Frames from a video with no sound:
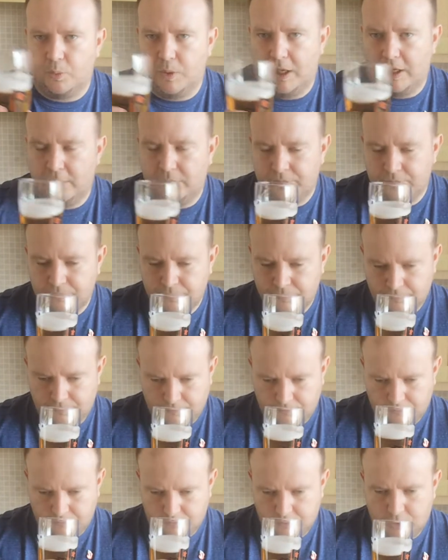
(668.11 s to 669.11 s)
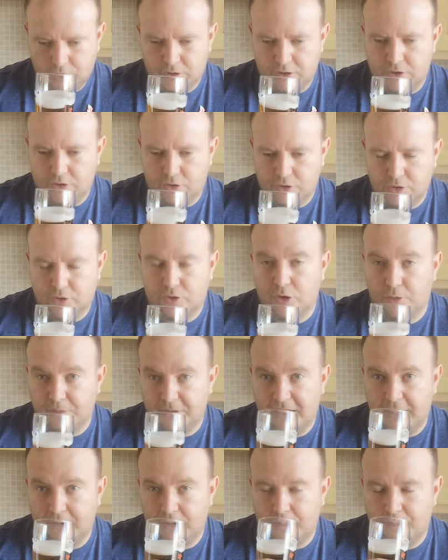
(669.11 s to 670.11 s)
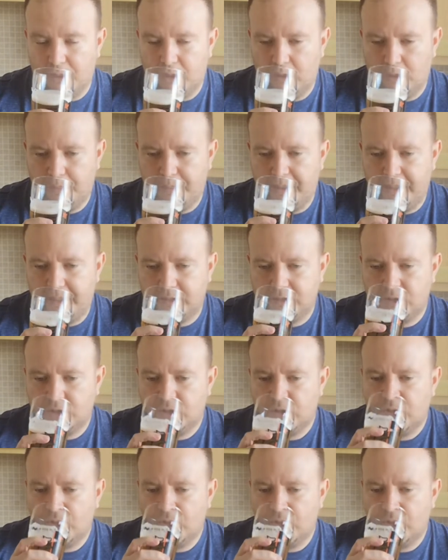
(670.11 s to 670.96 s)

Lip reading: well, because it does dumb down the malt a bit.